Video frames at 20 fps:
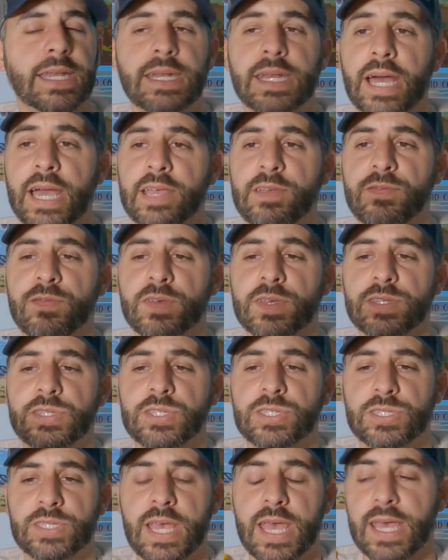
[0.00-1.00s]
knife
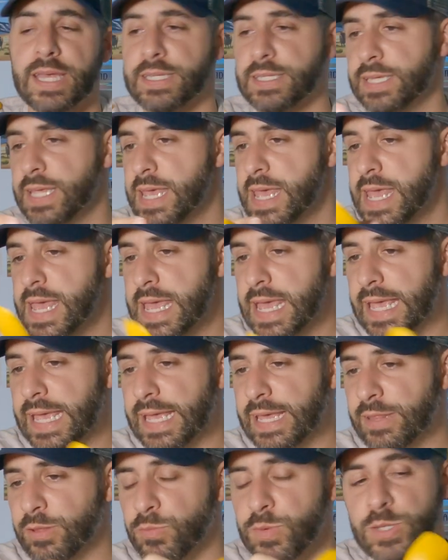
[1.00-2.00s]
set.
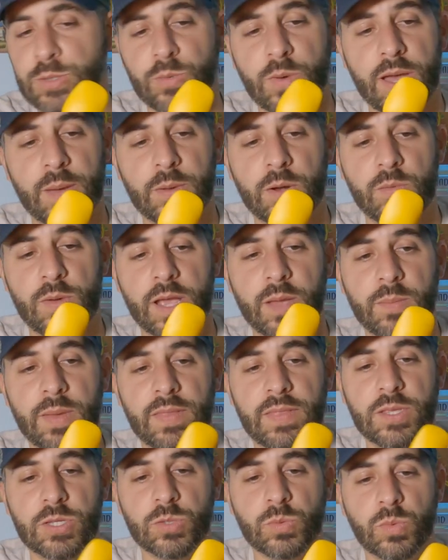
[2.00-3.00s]
And the reason why I'm going to
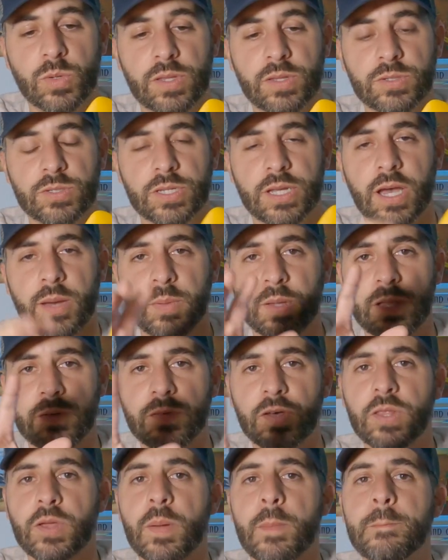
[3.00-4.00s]
recommend this one, there's a couple
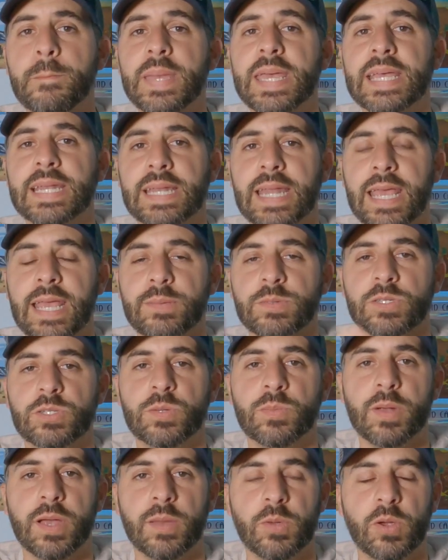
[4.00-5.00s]
of other big names that
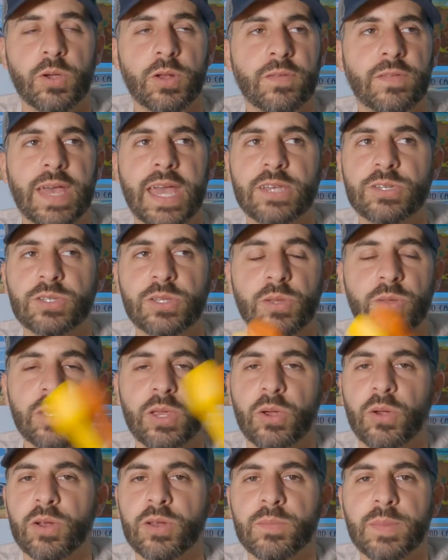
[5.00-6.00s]
you probably heard of. I actually
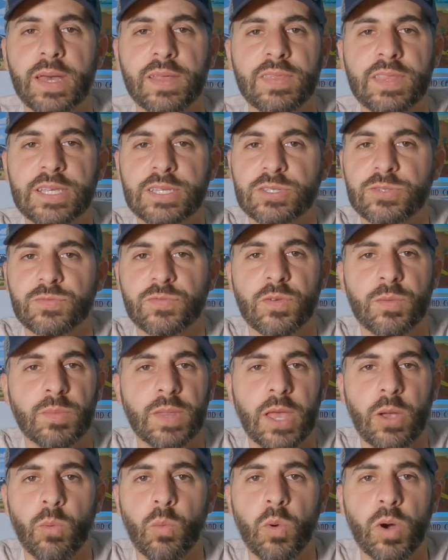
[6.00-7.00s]
only heard about this from
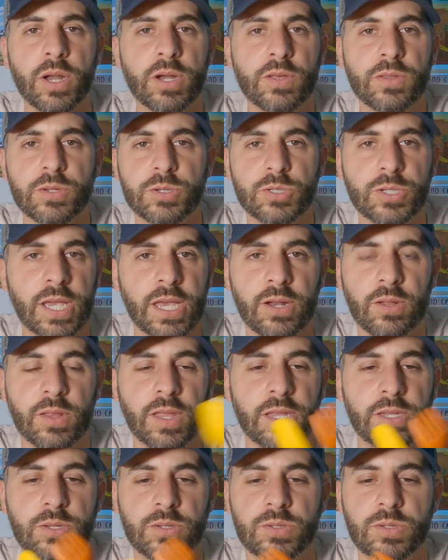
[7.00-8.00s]
like one other channel
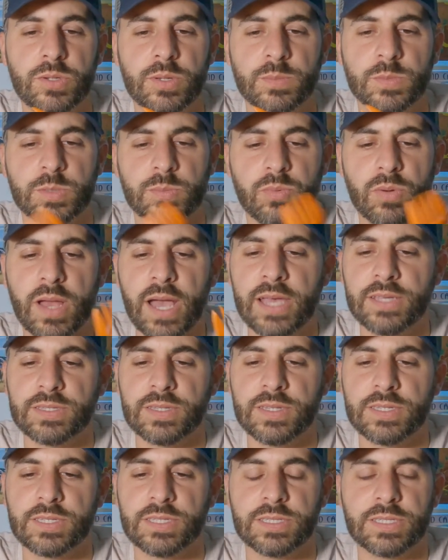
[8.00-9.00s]
on YouTube. I'm surprised
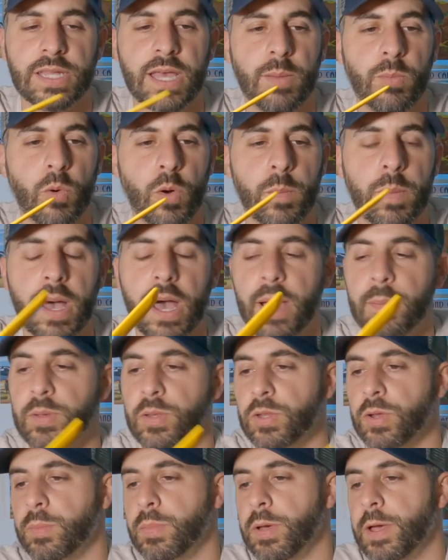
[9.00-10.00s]
that this is not more
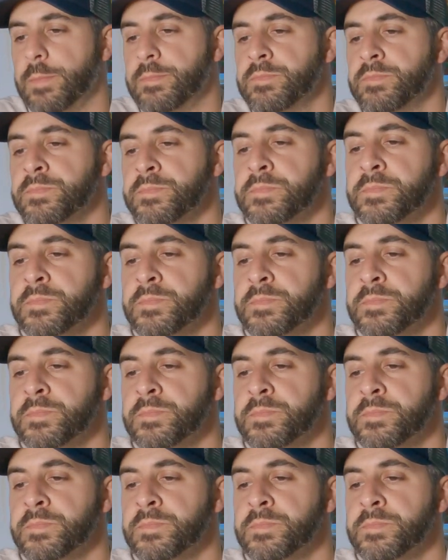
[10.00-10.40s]
popular, but